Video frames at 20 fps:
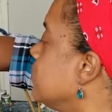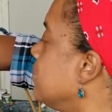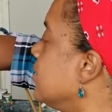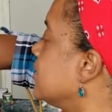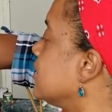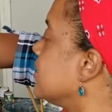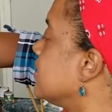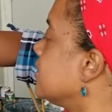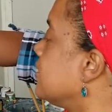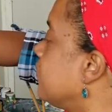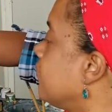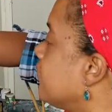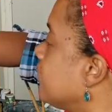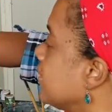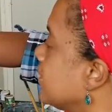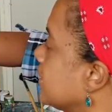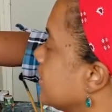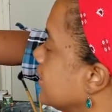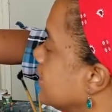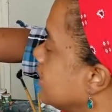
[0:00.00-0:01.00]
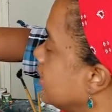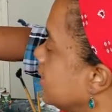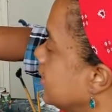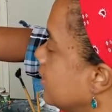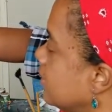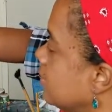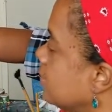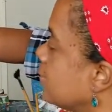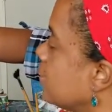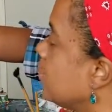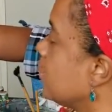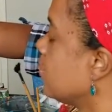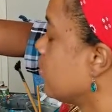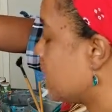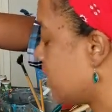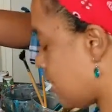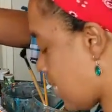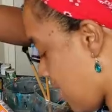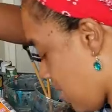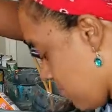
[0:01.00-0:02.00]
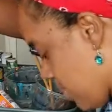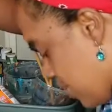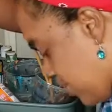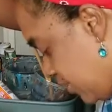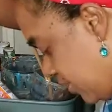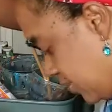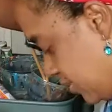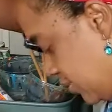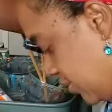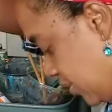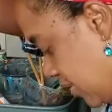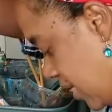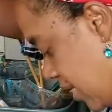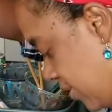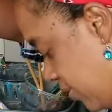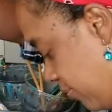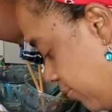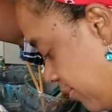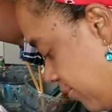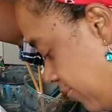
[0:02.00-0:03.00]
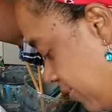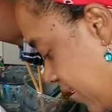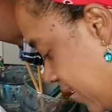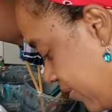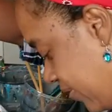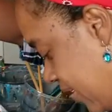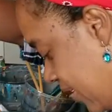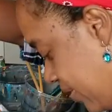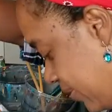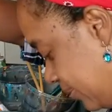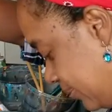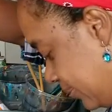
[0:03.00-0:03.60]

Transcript: makes it different. So we want our mountains to kind of reflect that.